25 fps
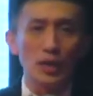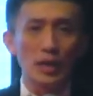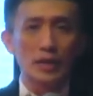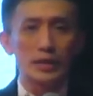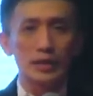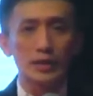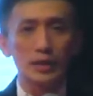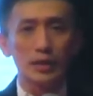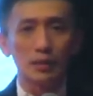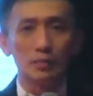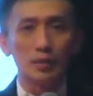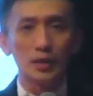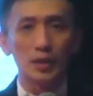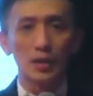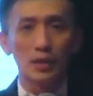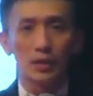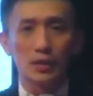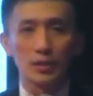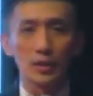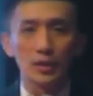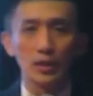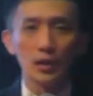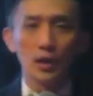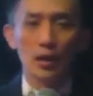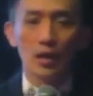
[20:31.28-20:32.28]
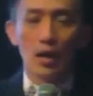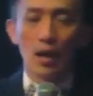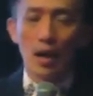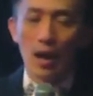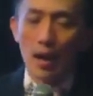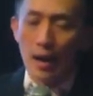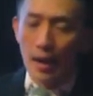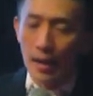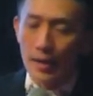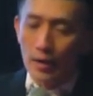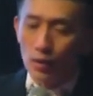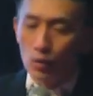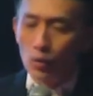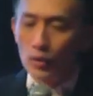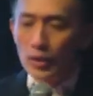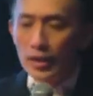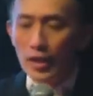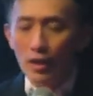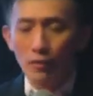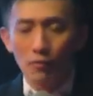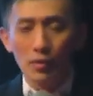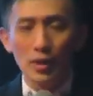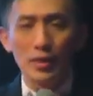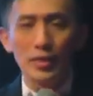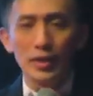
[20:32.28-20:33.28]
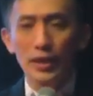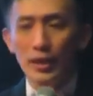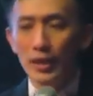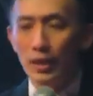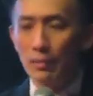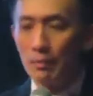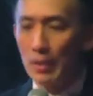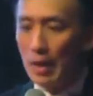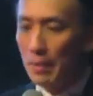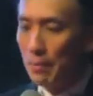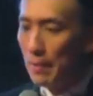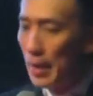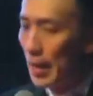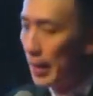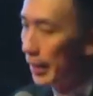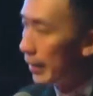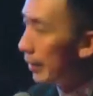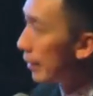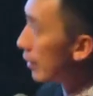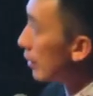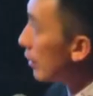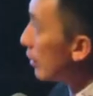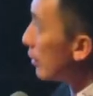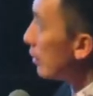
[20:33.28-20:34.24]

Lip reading: guys here? Because I only have one thing in my mind.